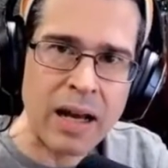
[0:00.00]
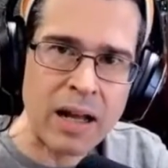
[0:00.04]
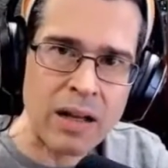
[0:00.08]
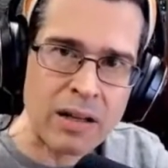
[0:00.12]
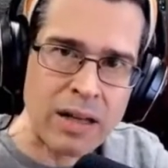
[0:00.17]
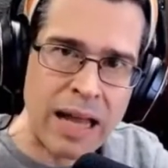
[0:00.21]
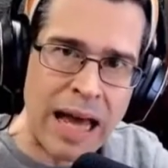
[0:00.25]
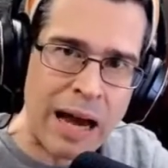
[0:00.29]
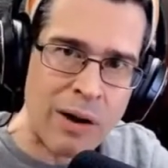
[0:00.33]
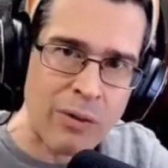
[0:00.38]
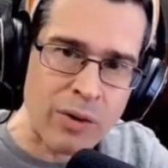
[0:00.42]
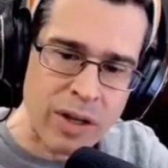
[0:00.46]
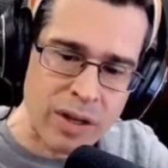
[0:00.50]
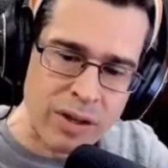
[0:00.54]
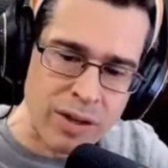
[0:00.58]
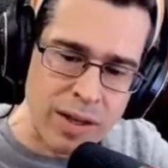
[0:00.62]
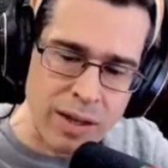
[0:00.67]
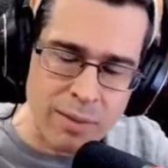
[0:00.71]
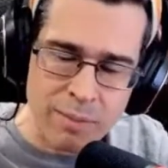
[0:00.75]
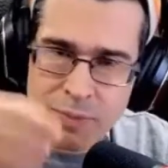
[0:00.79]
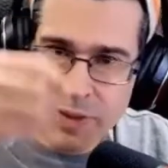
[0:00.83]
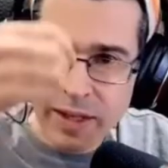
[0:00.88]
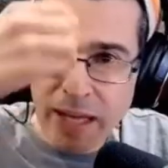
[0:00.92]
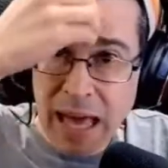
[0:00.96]
allowing
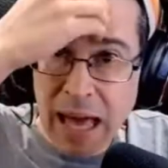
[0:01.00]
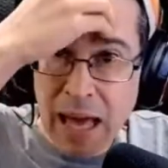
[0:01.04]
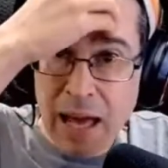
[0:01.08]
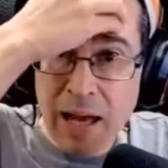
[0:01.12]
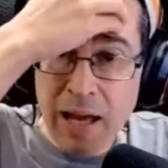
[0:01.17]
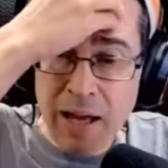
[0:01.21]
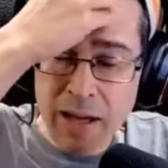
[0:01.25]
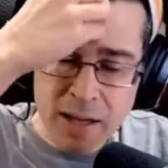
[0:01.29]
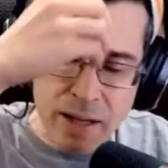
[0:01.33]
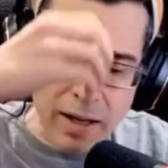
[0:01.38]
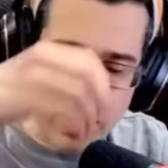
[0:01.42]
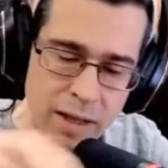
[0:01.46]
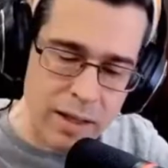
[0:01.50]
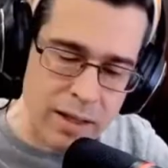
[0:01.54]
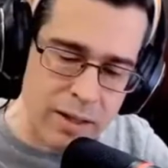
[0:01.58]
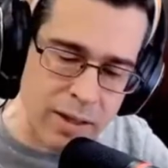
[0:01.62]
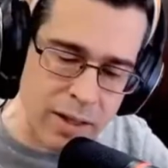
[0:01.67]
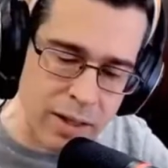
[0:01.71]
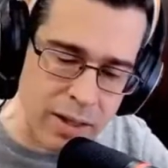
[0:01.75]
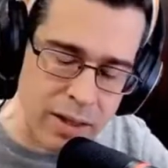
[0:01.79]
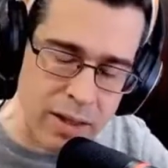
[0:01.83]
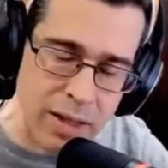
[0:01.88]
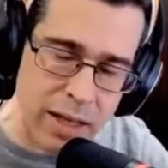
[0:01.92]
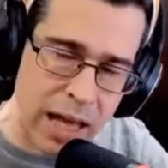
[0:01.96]
them
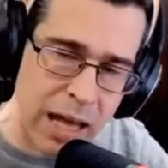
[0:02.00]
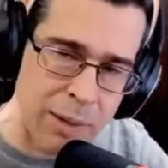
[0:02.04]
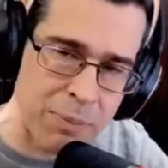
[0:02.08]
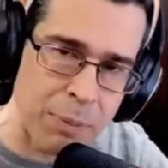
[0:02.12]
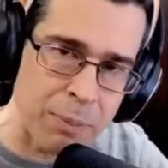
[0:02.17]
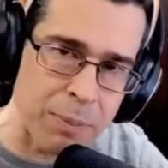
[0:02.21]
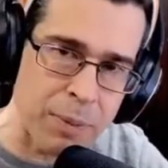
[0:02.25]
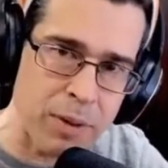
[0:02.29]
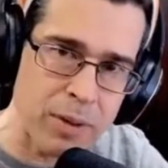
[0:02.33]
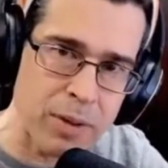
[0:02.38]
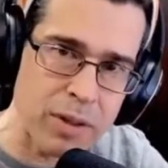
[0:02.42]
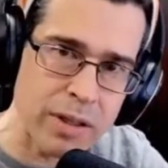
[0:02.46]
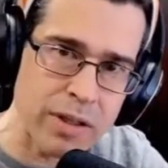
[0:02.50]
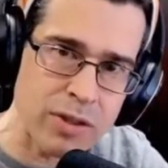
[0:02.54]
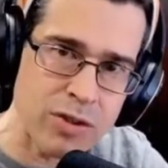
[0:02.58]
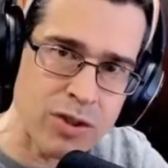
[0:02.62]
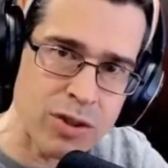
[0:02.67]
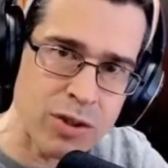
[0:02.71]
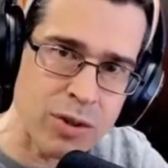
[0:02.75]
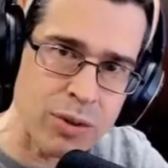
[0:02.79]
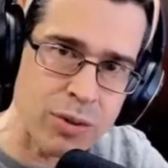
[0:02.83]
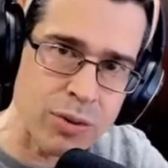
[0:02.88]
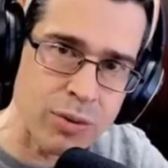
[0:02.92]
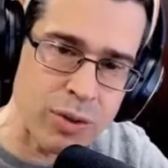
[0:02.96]
the capability
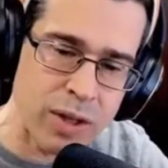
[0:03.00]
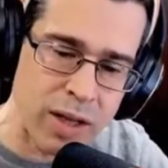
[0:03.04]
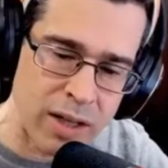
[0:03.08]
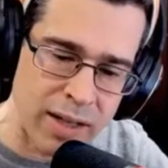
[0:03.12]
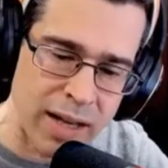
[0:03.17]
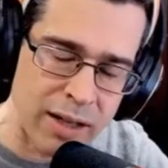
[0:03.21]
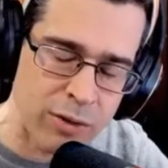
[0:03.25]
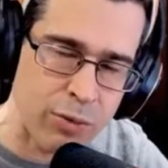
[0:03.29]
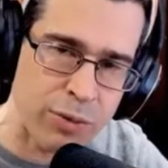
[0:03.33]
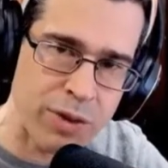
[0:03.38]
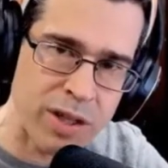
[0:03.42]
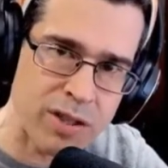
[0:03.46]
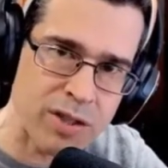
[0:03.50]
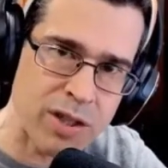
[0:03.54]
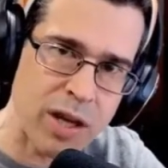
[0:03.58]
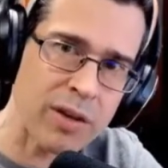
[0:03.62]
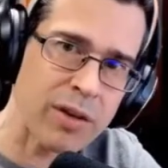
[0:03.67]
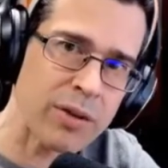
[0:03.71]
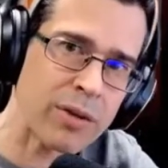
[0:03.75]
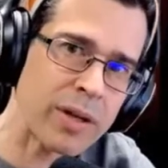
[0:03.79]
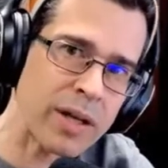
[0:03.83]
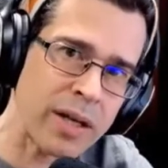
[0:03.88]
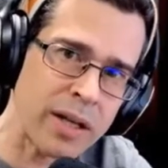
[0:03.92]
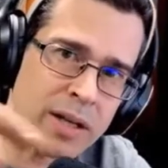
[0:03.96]
to connect with each
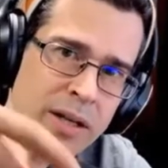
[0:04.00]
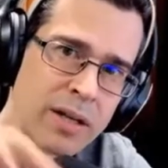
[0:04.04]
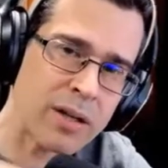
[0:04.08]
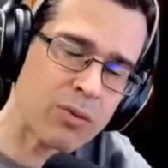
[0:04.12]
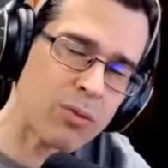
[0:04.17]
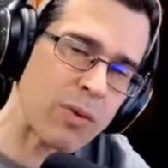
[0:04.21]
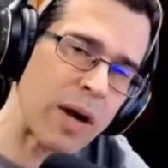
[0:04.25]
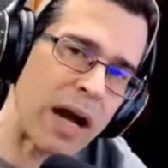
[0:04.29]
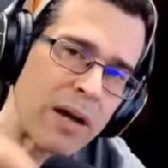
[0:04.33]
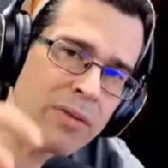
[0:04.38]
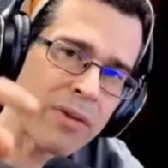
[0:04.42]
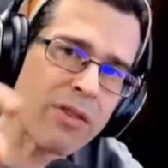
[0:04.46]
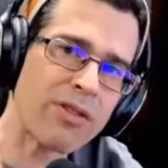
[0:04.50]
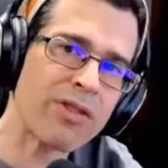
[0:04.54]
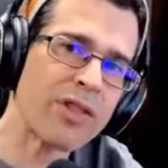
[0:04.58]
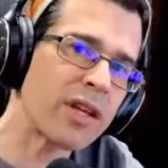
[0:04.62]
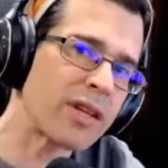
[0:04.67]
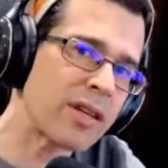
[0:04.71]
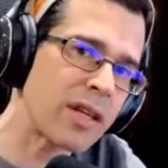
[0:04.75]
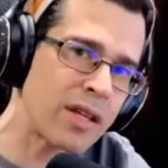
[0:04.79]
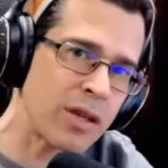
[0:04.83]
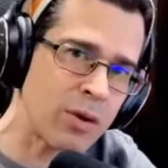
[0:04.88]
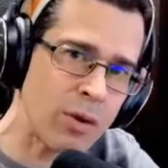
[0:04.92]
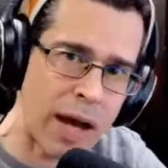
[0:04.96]
other in and around the
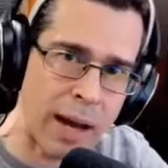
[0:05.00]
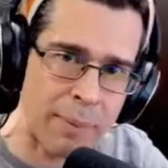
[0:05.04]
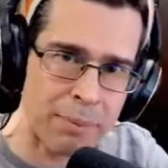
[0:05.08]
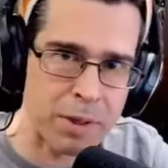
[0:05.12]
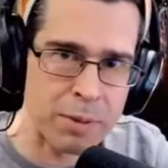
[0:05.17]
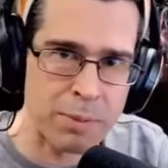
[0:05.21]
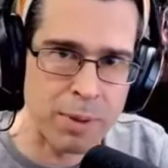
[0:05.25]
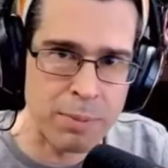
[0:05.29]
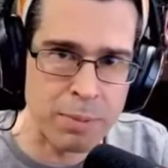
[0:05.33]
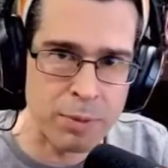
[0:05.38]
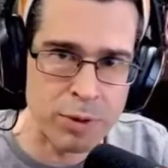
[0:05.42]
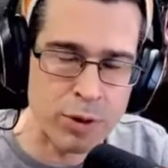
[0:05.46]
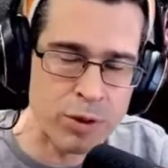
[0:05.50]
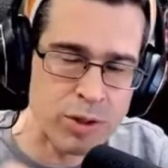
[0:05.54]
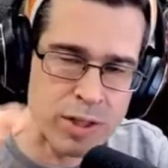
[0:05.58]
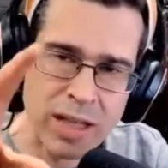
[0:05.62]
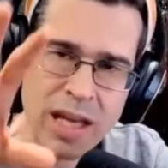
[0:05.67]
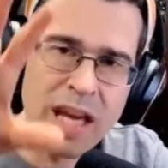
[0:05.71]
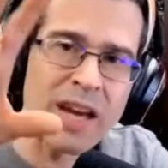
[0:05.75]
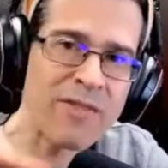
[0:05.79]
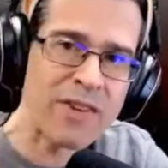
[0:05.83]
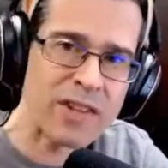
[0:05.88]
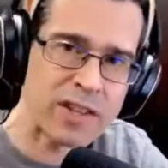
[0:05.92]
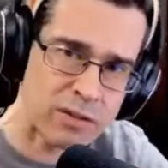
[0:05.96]
thing that you happen to be producing,
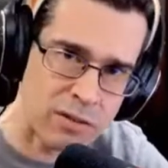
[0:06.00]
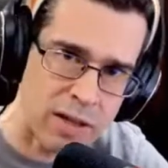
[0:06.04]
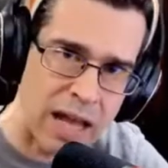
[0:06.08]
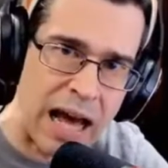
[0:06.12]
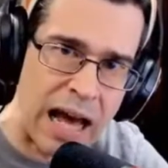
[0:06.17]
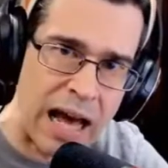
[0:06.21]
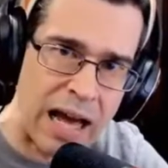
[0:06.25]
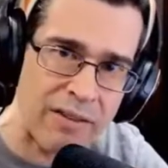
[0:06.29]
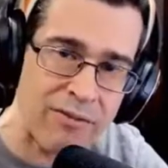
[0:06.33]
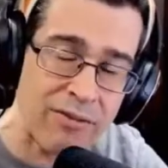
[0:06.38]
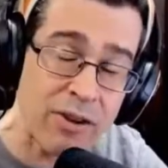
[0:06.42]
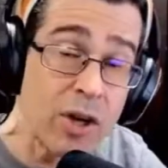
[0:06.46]
if it's live,